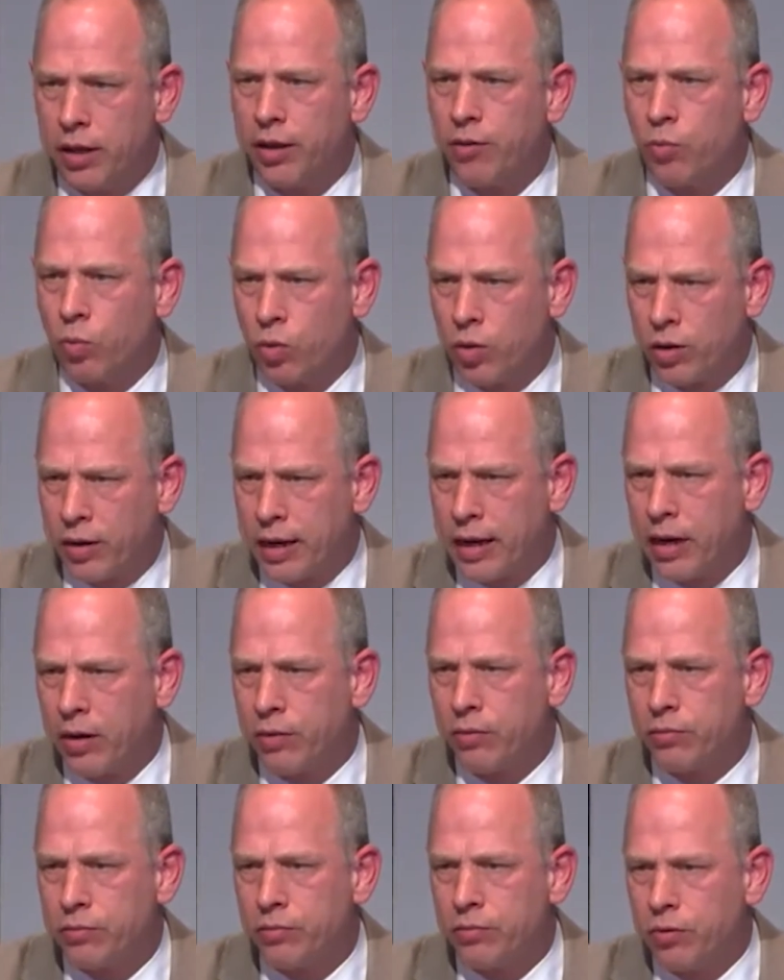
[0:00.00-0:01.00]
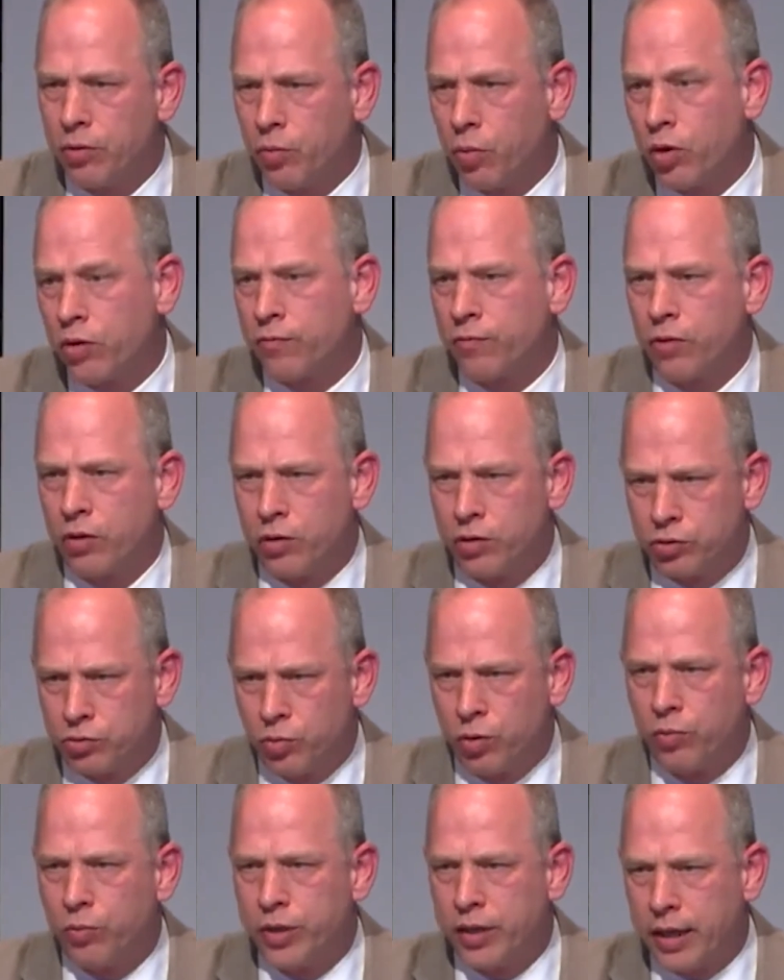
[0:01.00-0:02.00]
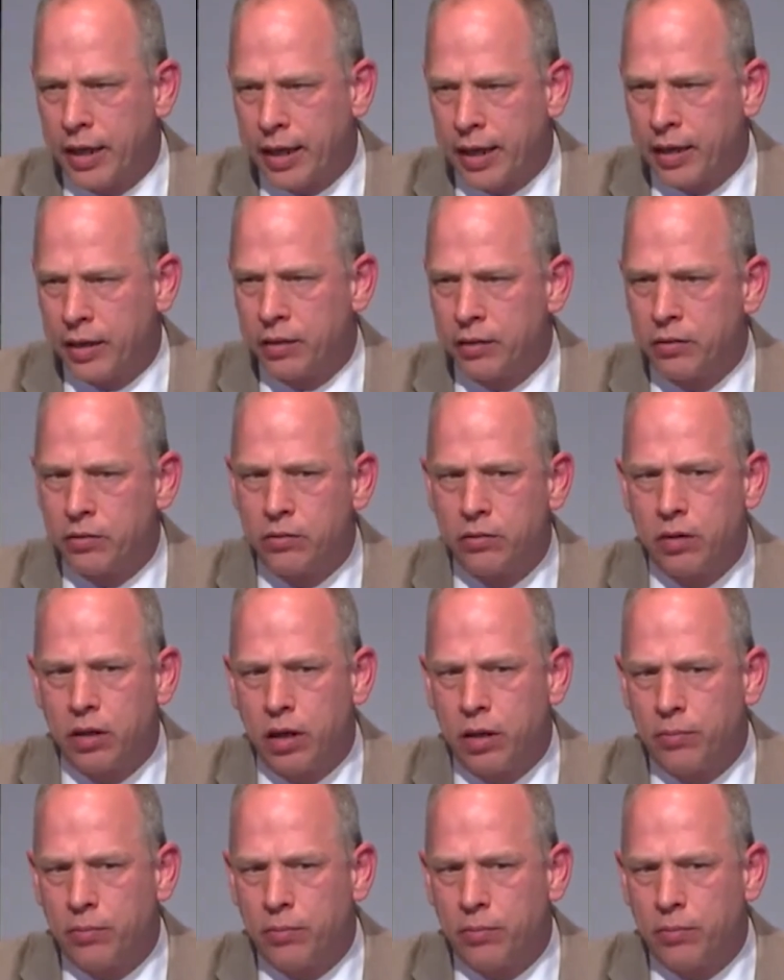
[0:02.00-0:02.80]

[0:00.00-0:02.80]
and work out the workflows, what we can